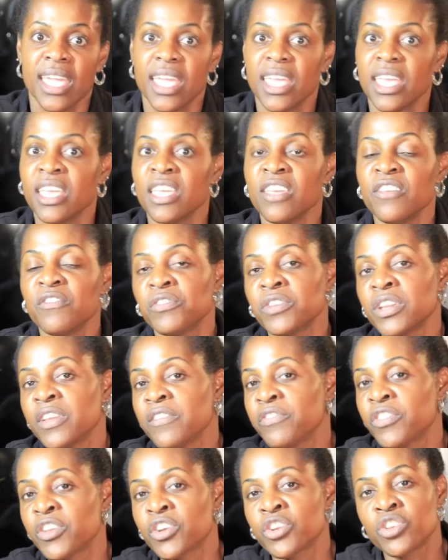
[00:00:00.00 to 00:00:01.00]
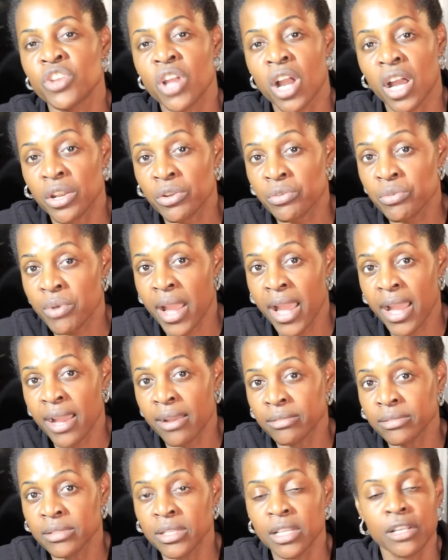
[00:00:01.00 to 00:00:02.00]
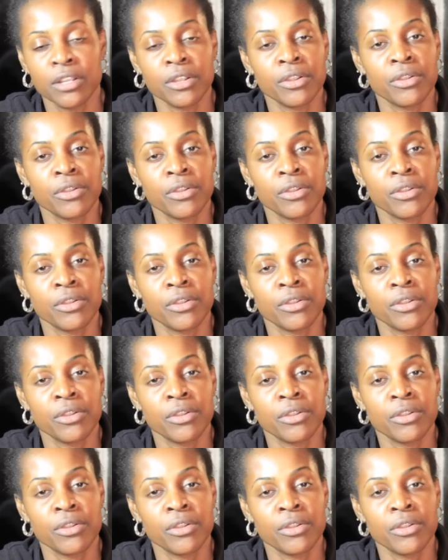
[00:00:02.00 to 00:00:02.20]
Even if they're not around,